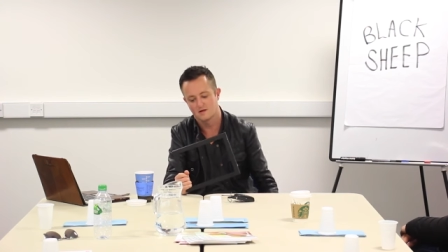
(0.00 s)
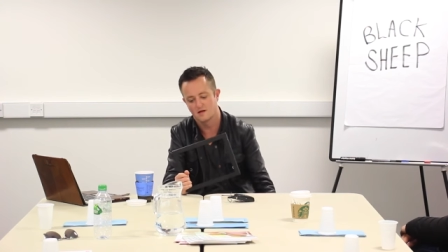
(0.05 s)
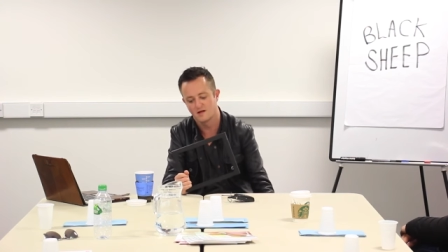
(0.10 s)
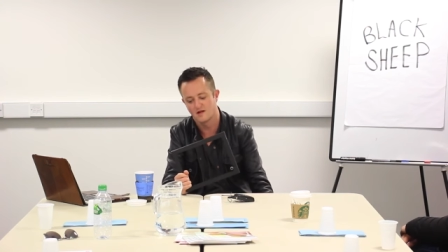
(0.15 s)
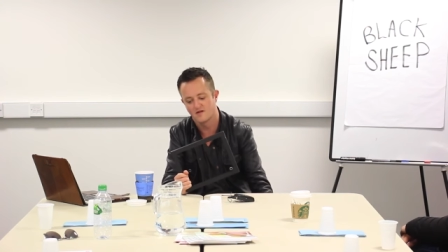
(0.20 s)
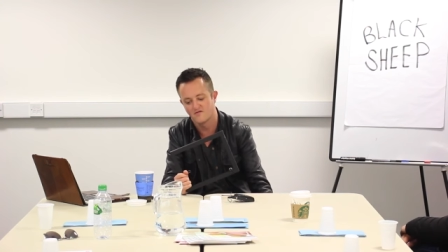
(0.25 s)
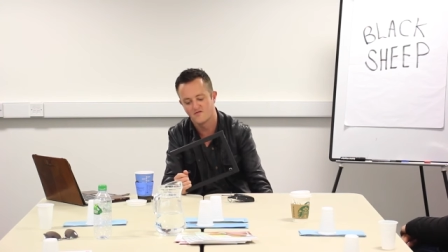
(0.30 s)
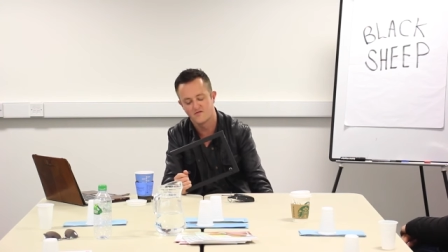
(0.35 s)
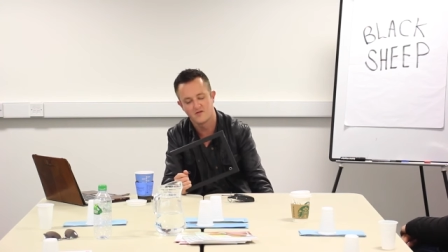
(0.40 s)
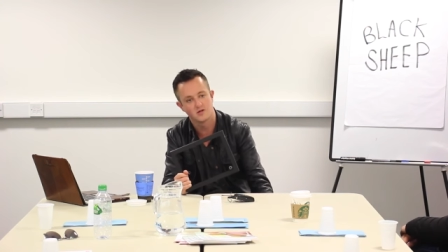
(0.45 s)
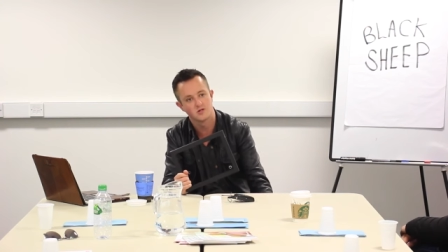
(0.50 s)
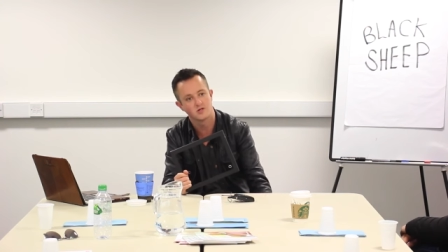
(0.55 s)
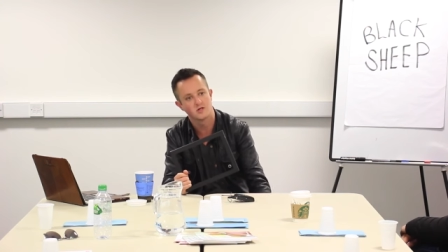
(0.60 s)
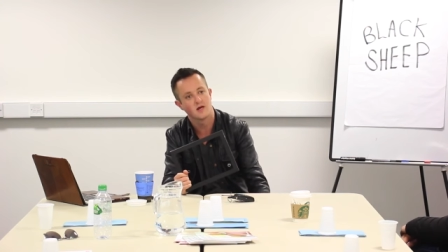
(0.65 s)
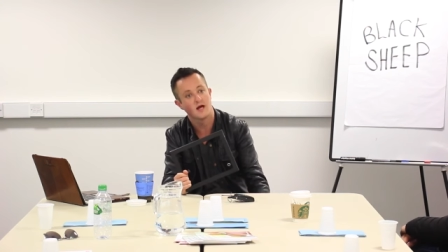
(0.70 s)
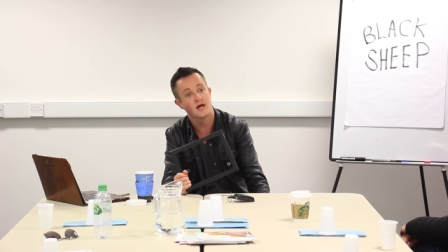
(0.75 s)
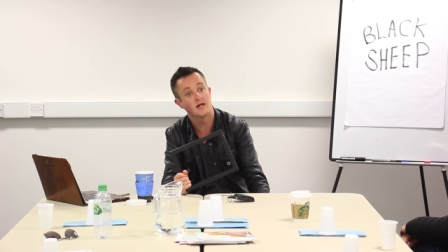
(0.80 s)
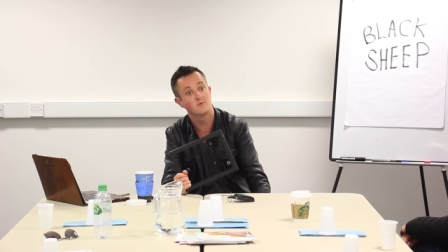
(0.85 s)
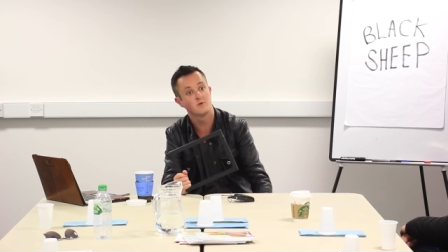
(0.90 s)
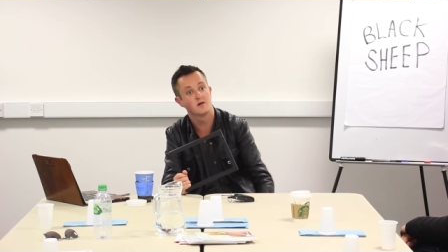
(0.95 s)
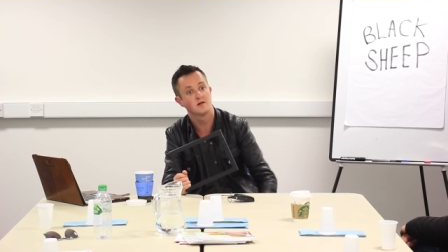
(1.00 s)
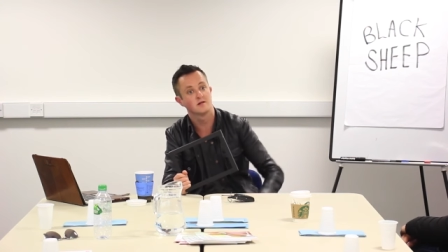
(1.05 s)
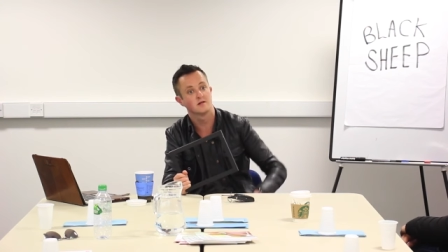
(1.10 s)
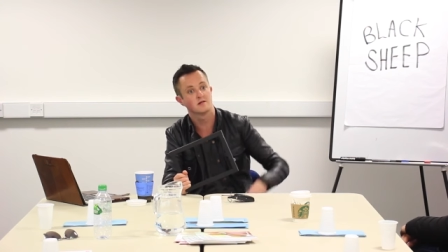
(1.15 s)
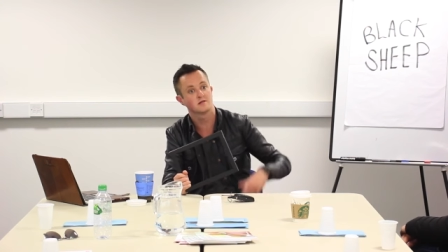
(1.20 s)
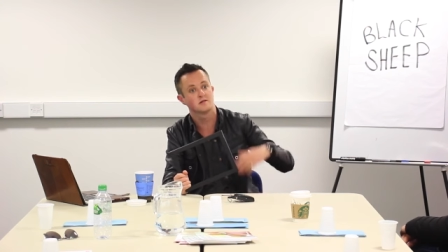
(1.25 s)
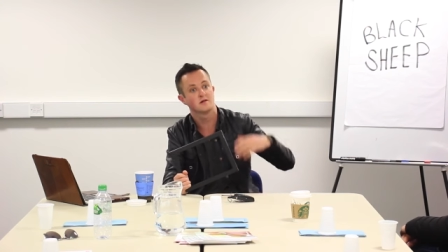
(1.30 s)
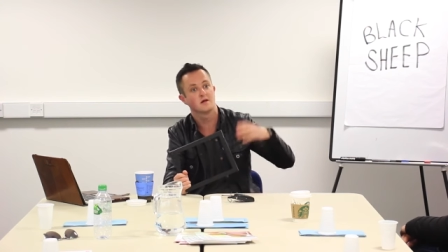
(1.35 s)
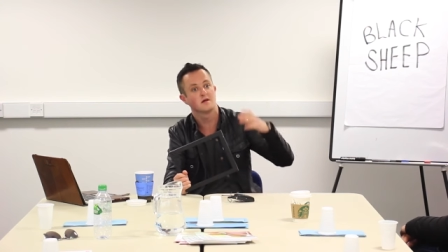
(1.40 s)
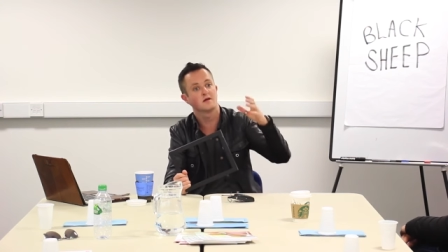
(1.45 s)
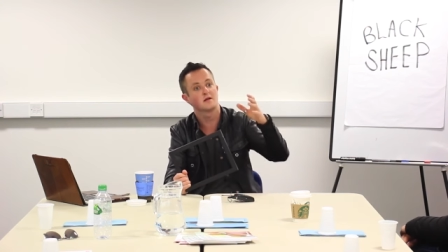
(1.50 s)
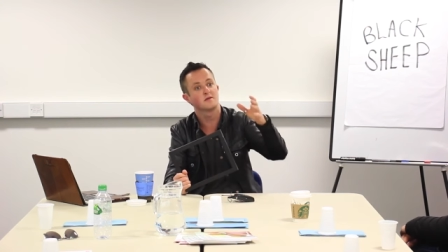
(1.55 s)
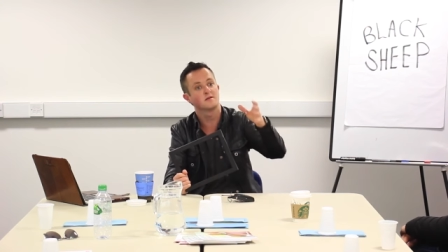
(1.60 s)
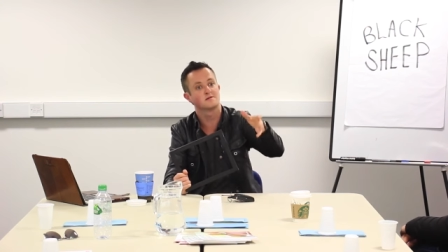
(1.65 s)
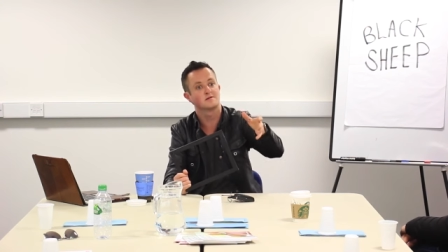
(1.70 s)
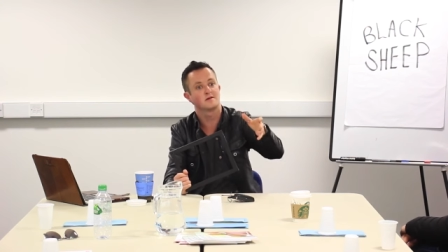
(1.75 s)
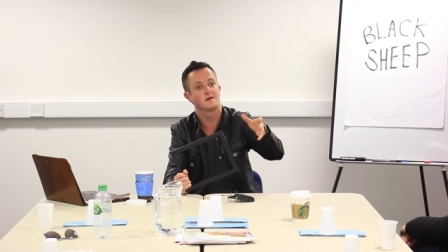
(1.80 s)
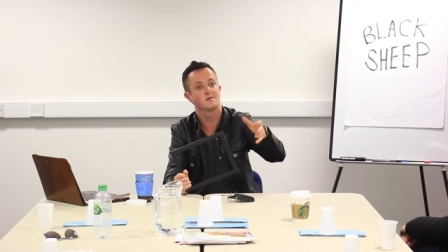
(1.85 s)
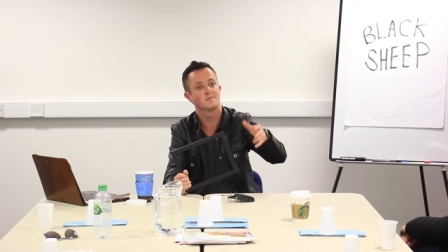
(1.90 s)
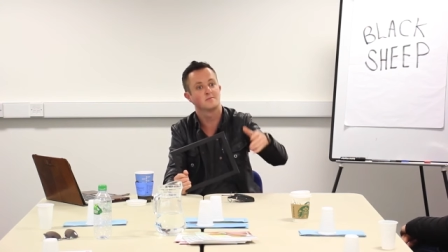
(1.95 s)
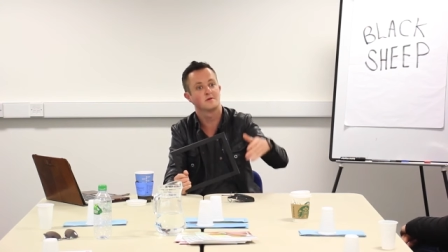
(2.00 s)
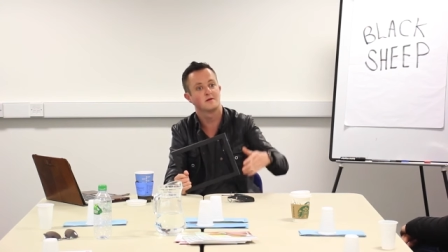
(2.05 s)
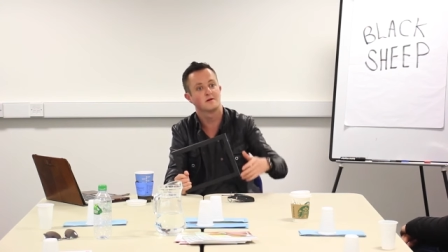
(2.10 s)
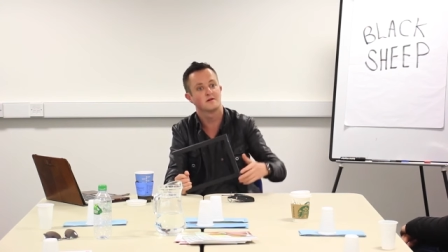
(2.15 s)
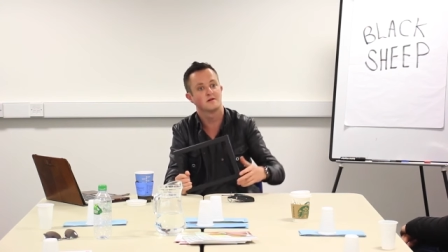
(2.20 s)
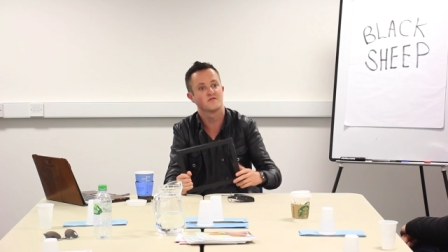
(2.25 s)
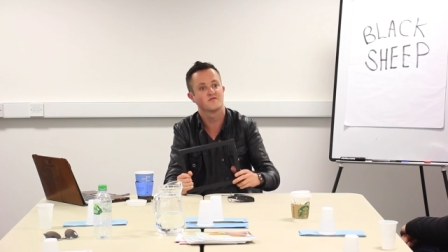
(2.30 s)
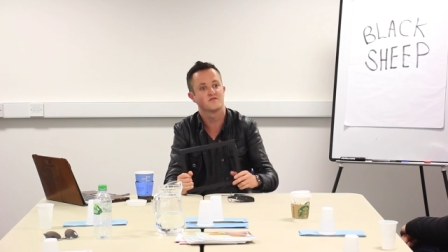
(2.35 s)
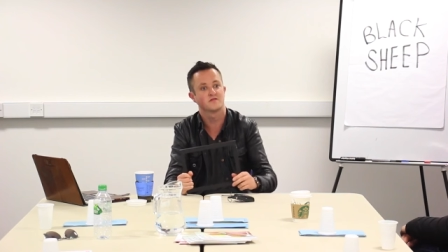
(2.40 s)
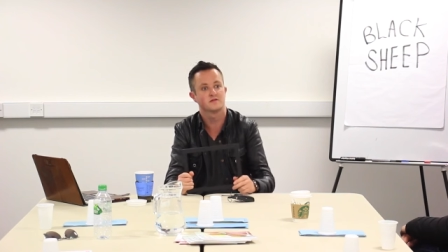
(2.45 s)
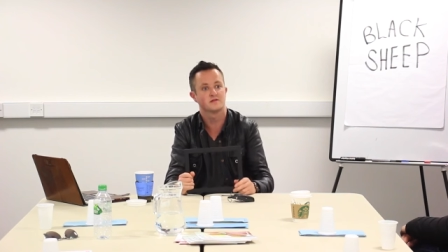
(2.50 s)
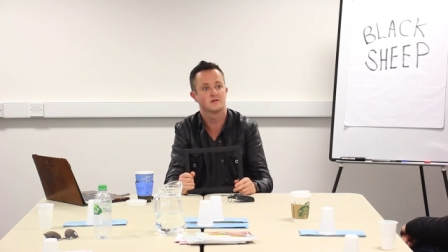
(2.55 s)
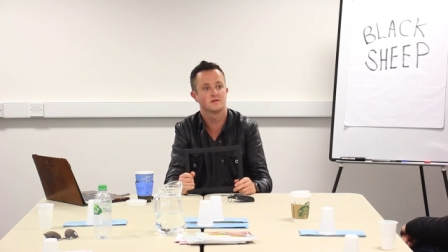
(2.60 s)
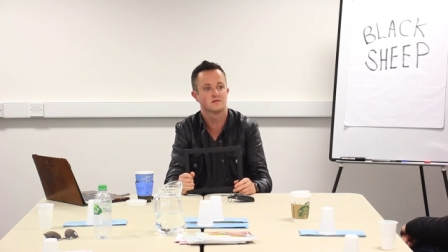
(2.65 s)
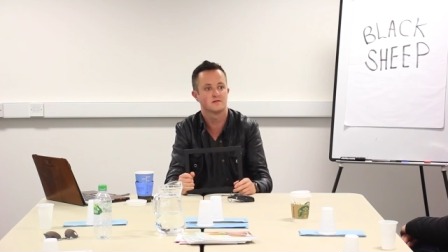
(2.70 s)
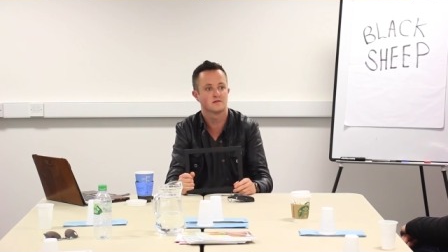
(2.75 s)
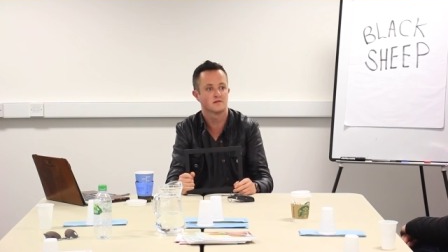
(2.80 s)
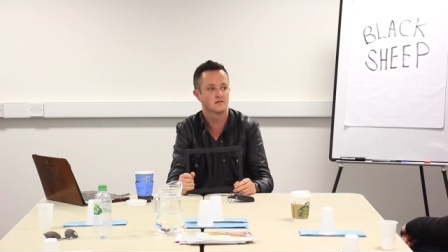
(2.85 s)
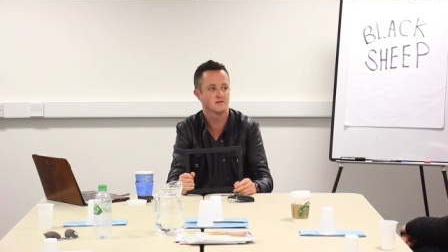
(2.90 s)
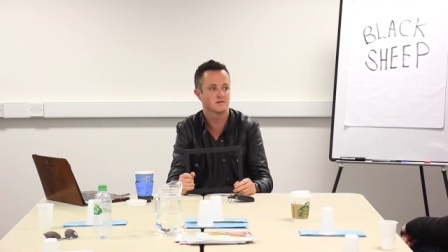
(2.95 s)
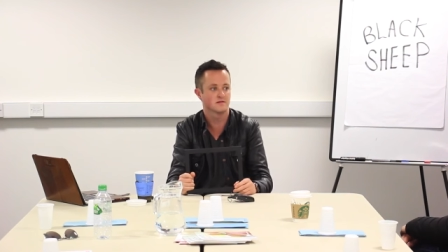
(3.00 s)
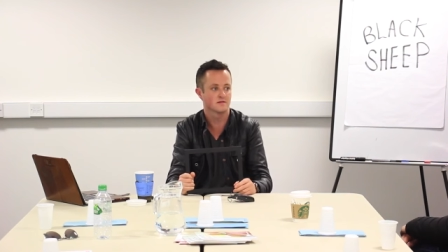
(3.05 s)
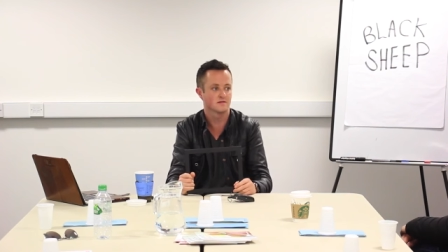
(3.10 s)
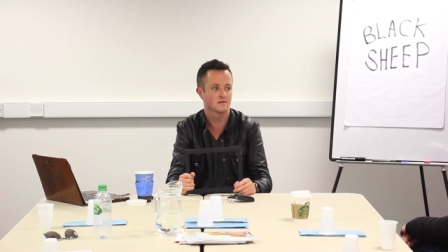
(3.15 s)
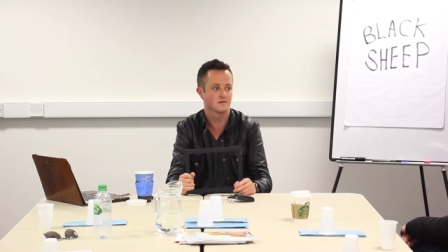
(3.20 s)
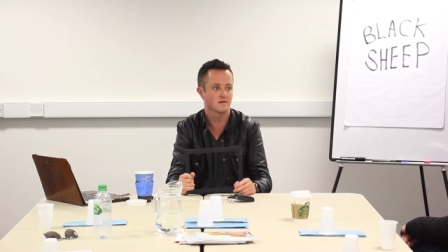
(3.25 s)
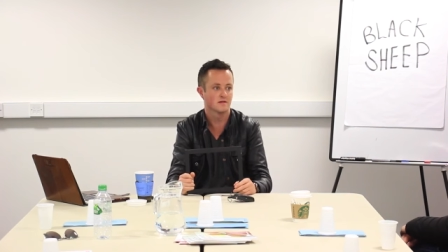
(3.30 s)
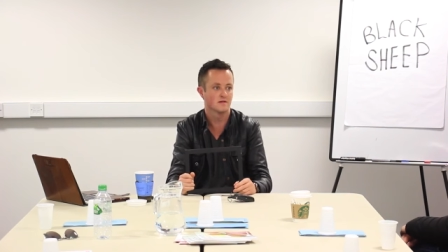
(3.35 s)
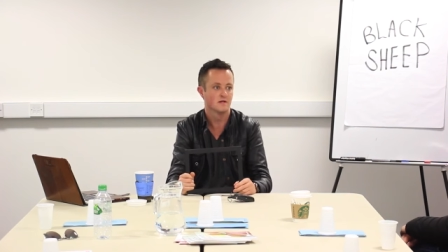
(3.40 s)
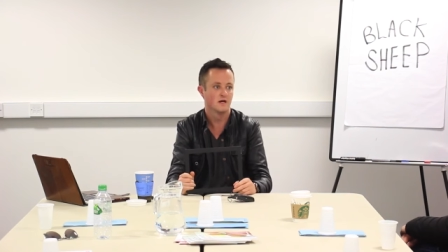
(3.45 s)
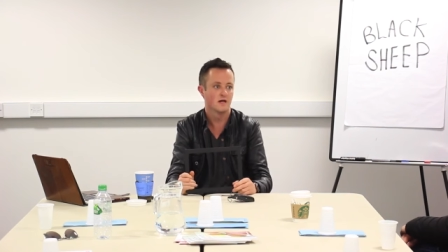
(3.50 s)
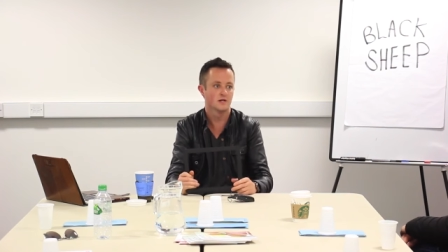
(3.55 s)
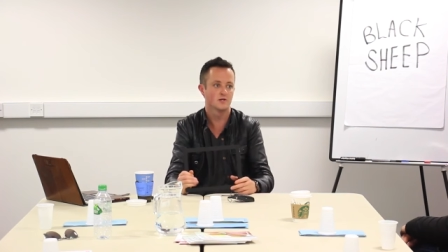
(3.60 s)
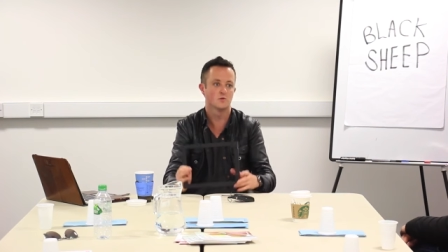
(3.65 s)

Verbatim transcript: I have fish. Anyway, listen, another time, I love to da da da da da da da.